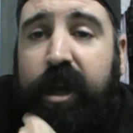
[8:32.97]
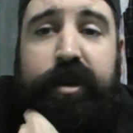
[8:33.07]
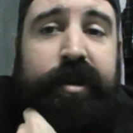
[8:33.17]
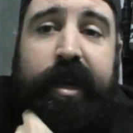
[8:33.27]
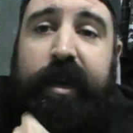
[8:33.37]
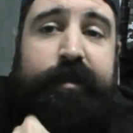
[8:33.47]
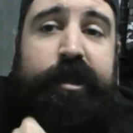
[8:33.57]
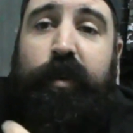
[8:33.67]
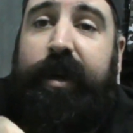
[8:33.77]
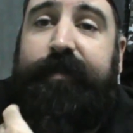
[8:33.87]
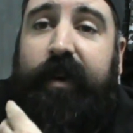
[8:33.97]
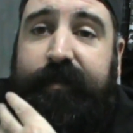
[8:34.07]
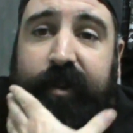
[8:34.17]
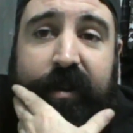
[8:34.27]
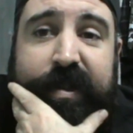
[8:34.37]
You can get up to
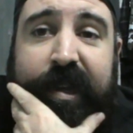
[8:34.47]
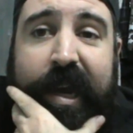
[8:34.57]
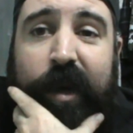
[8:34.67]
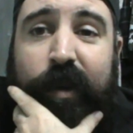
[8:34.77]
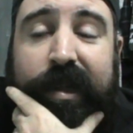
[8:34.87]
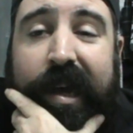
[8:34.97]
$25 an hour,